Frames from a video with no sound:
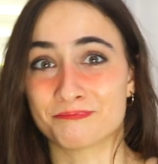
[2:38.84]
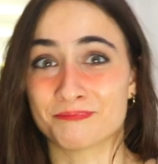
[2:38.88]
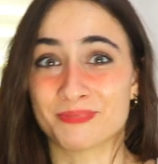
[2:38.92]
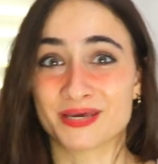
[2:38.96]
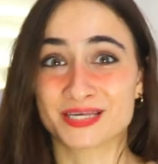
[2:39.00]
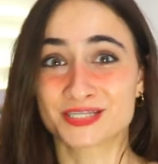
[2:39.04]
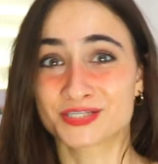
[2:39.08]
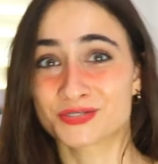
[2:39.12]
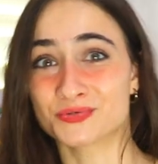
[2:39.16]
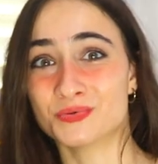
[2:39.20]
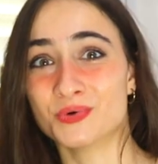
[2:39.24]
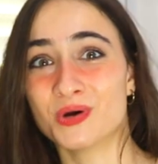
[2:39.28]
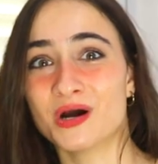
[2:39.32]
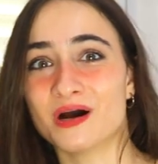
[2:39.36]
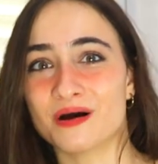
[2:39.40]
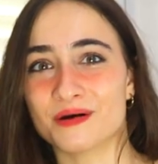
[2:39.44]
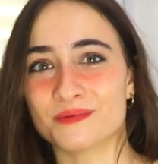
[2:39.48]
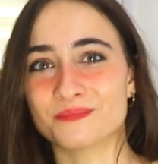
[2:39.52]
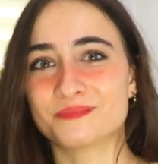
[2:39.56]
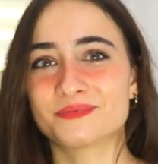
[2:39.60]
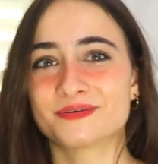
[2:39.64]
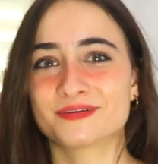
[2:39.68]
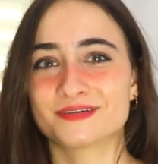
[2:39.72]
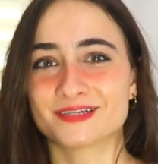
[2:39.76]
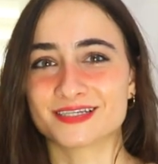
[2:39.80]
mess you
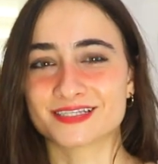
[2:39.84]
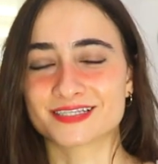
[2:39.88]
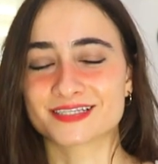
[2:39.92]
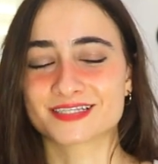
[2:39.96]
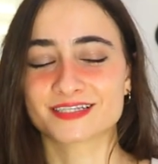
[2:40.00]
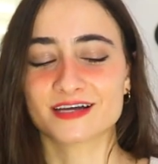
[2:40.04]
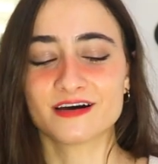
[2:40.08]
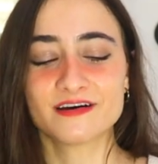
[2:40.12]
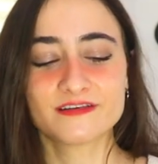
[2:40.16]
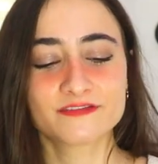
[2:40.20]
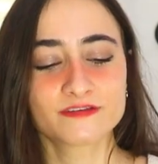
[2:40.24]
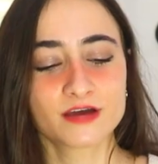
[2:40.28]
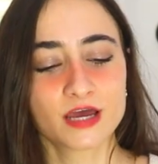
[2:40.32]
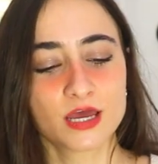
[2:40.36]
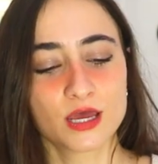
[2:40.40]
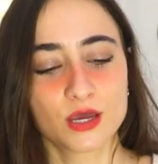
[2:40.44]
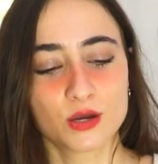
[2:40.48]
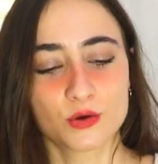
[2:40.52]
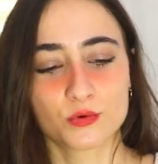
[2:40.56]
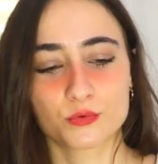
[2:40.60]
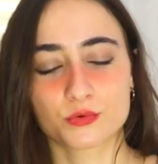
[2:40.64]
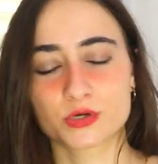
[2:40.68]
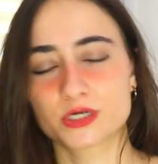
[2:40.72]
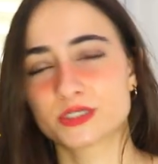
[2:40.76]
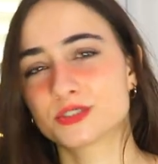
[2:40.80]
up and stuff.
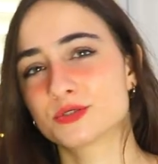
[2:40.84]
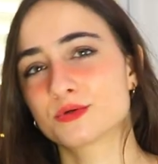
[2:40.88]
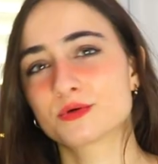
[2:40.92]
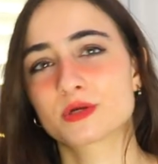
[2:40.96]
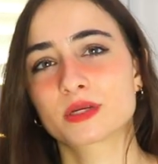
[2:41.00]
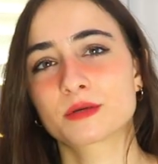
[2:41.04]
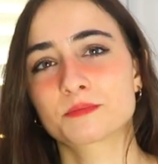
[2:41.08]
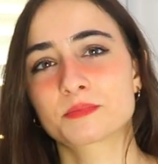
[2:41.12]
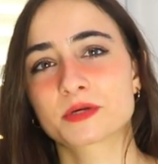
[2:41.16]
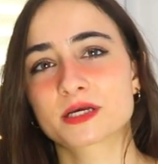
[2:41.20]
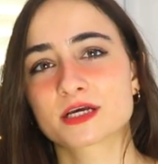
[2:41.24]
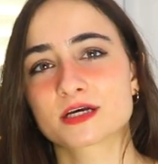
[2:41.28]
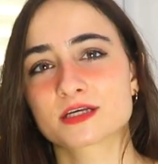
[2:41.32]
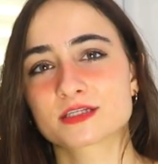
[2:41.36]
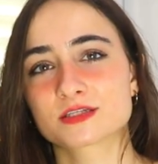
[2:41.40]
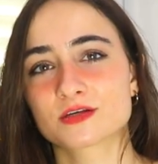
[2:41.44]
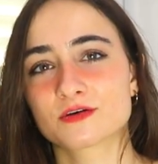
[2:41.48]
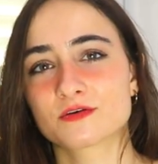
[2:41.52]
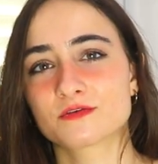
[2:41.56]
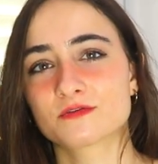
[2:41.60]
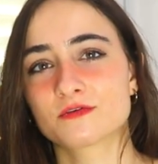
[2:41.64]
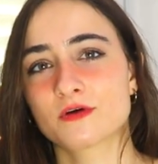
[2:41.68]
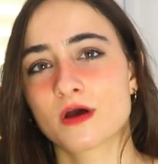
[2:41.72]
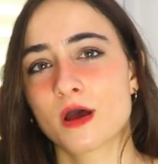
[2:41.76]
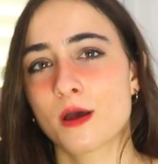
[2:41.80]
We're doing it because
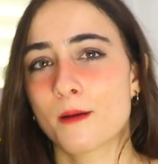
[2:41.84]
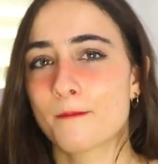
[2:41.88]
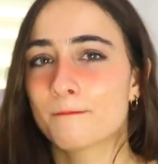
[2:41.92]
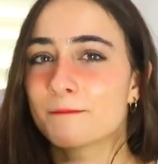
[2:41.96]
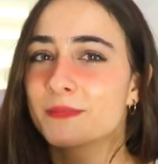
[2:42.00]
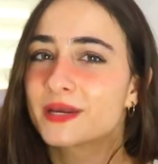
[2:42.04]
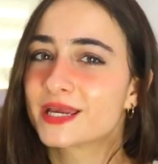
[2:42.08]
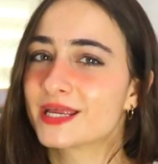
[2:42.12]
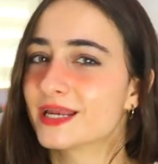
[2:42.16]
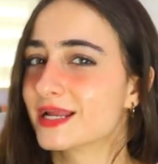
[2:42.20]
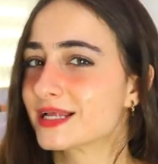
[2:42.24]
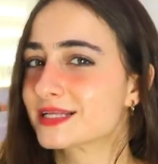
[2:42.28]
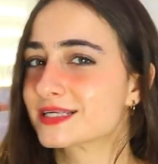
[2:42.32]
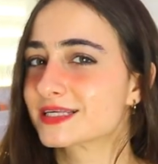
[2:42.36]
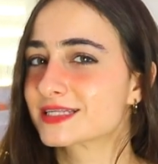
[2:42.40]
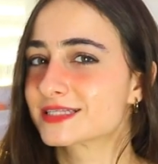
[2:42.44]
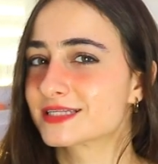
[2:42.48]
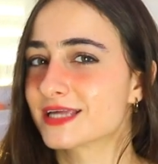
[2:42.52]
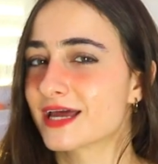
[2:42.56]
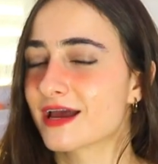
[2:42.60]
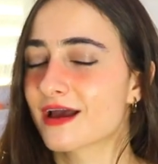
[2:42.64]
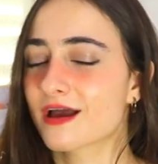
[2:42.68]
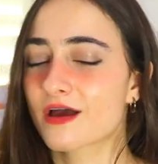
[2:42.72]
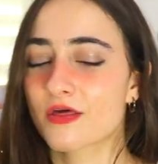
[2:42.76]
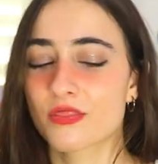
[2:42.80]
of Megillat
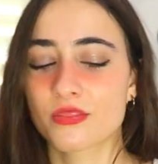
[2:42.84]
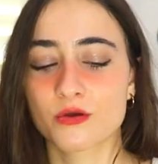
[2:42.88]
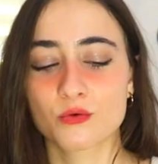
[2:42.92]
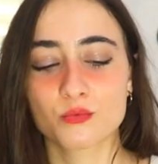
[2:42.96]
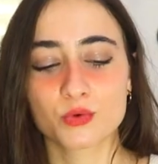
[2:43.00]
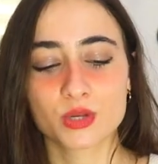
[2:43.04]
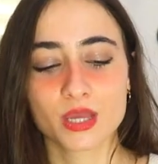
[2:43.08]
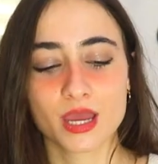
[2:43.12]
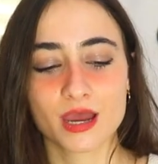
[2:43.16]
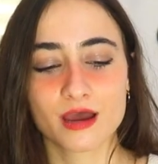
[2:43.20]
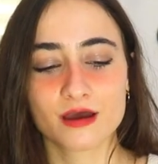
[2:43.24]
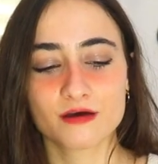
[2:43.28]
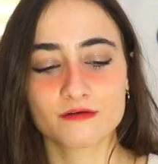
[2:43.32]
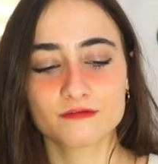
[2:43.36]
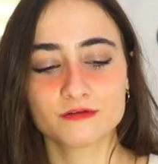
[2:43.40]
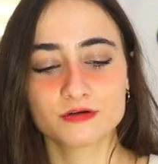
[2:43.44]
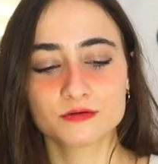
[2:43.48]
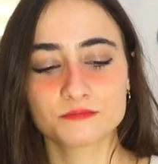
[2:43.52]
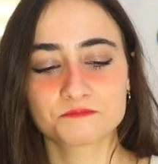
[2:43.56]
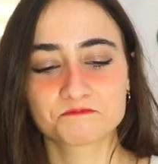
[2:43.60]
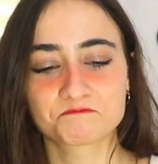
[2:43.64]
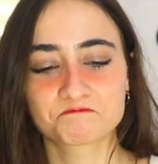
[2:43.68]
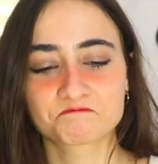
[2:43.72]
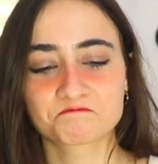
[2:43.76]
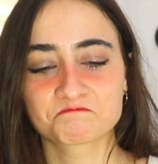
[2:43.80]
Esther that we have.
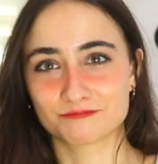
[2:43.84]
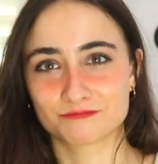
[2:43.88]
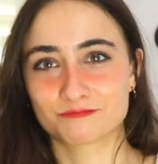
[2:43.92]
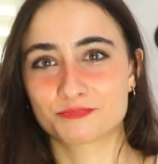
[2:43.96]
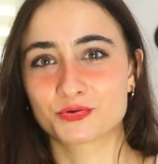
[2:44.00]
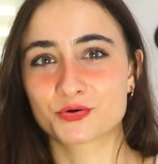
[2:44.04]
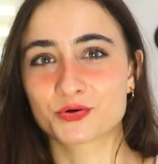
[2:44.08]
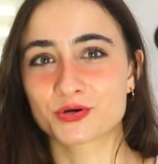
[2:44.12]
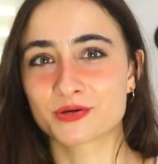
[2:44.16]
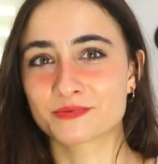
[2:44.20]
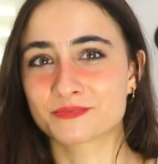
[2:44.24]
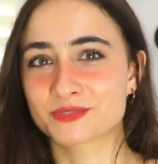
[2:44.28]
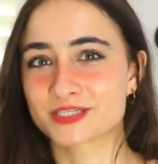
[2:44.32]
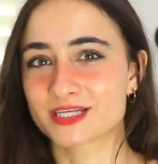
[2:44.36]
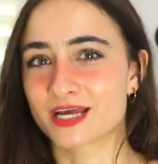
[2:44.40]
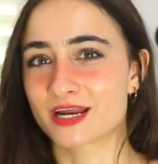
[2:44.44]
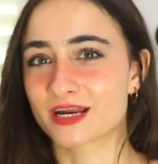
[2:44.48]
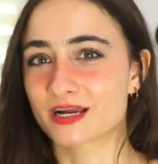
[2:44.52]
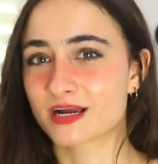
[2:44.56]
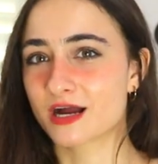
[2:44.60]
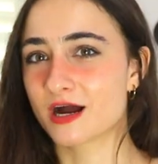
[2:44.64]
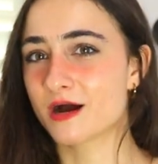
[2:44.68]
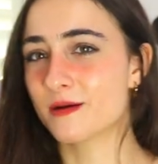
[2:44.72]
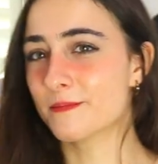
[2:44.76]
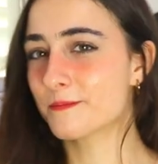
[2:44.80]
Purim is
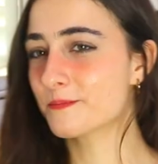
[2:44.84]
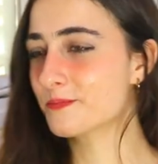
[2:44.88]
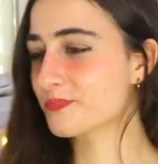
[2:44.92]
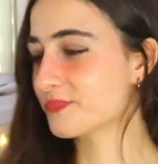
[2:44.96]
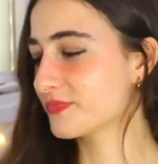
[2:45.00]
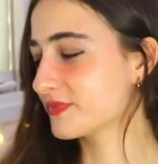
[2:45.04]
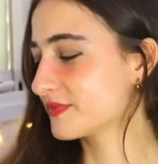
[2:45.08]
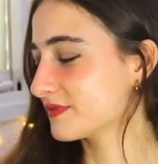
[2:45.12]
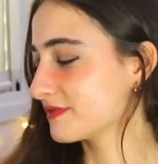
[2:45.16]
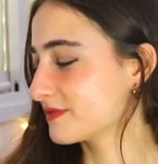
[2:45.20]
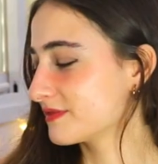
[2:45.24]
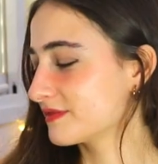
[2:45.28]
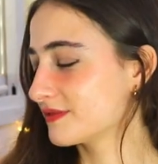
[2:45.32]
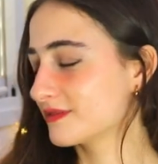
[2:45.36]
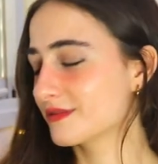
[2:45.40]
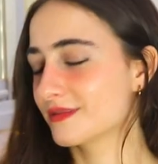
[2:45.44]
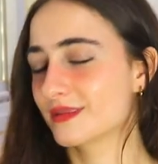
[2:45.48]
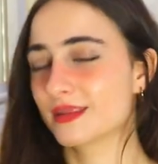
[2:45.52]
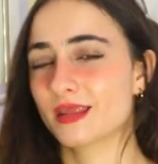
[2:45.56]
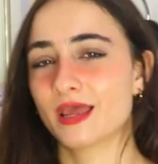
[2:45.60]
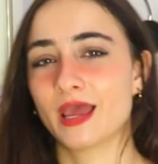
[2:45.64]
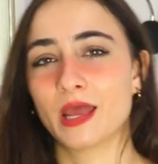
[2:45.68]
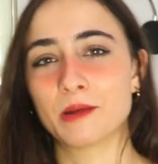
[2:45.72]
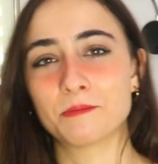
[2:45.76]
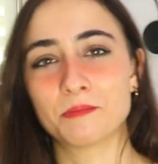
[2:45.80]
gonna come,
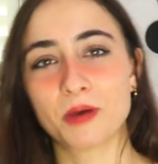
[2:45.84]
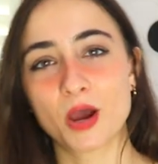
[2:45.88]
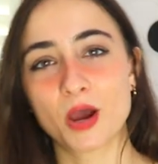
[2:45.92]
and